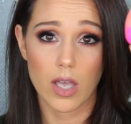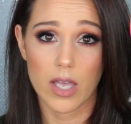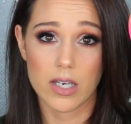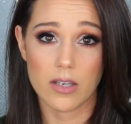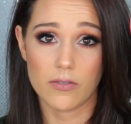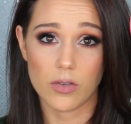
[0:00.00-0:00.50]

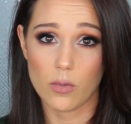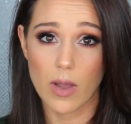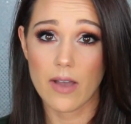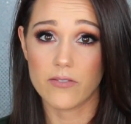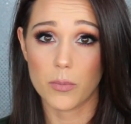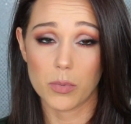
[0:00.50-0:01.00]
any of you
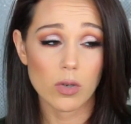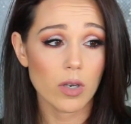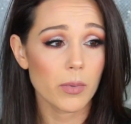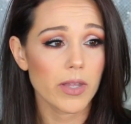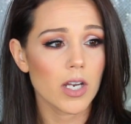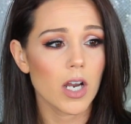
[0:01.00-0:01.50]
have the
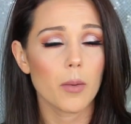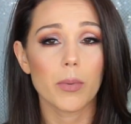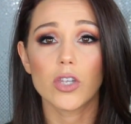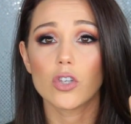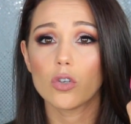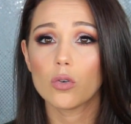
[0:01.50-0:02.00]
beauty blender,
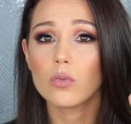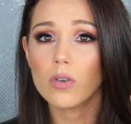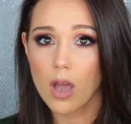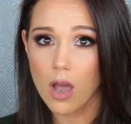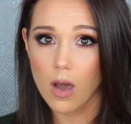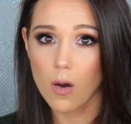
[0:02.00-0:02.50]
but you
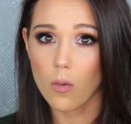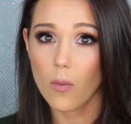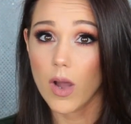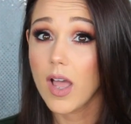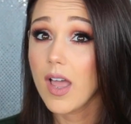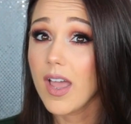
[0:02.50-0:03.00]

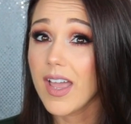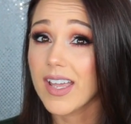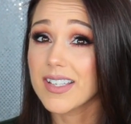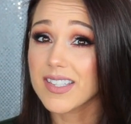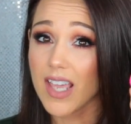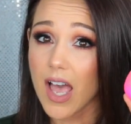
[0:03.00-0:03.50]
know
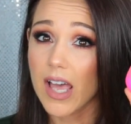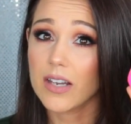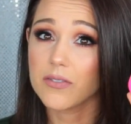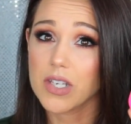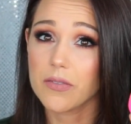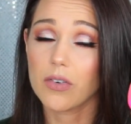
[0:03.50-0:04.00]
it's
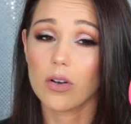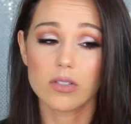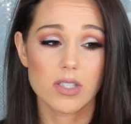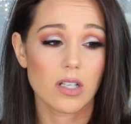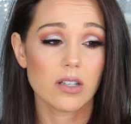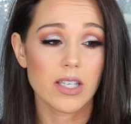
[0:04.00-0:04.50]
kind of
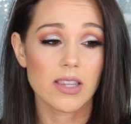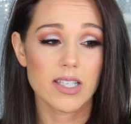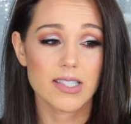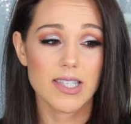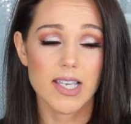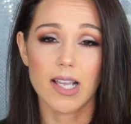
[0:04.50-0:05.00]
difficult to clean
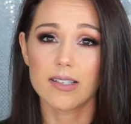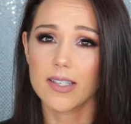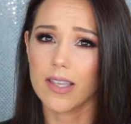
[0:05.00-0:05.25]
these things.